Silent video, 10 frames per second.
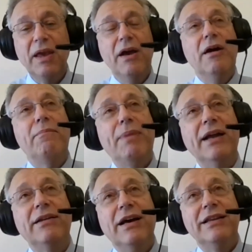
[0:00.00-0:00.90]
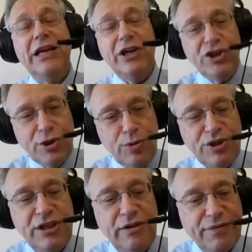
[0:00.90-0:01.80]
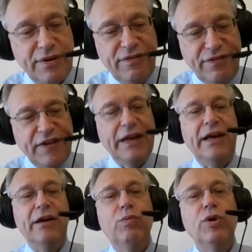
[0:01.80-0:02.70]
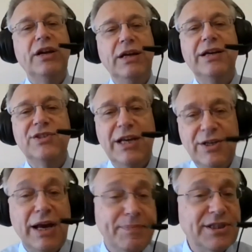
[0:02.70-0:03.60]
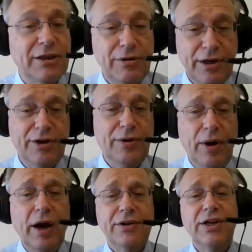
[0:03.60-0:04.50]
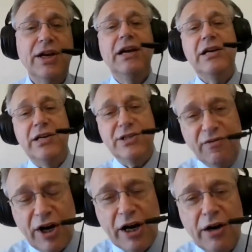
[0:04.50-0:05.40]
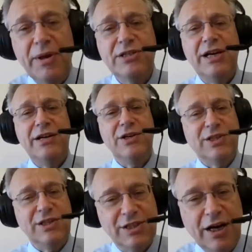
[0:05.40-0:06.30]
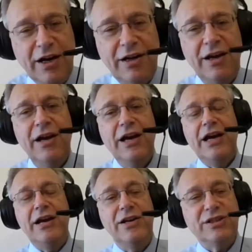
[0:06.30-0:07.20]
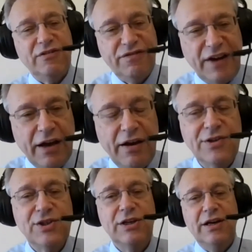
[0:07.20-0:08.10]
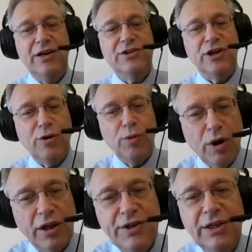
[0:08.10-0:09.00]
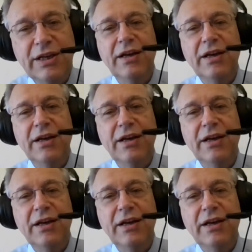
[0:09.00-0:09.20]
But the intuitive feeling what it is absolutely correct. It is environment, it is society, it is fairness, it's equality,